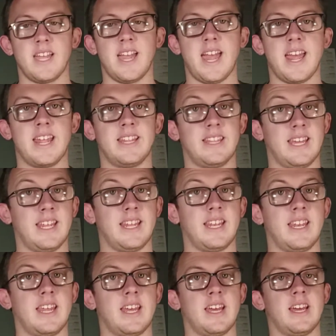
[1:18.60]
And
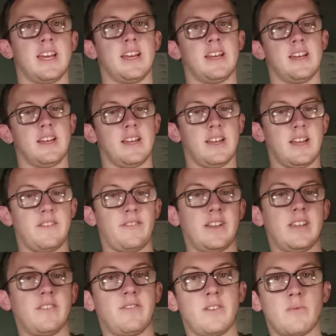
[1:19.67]
then, if
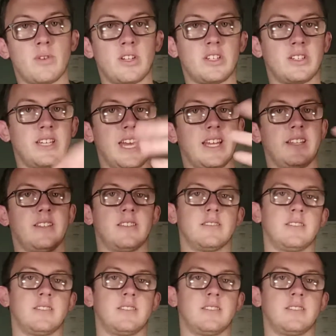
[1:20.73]
any of you want to get